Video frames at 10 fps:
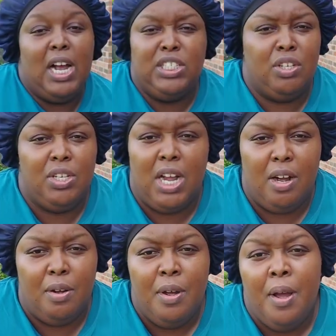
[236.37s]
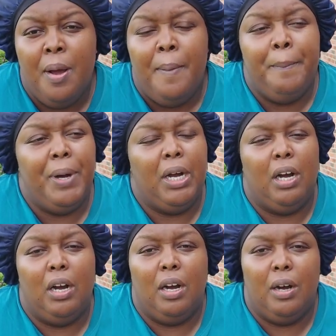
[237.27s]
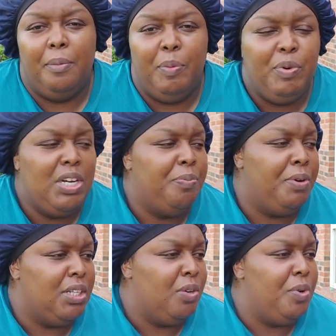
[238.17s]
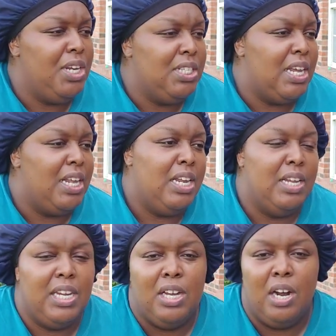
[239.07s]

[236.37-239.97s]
I'll show y'all. But we need to pluck the weeds out of there and get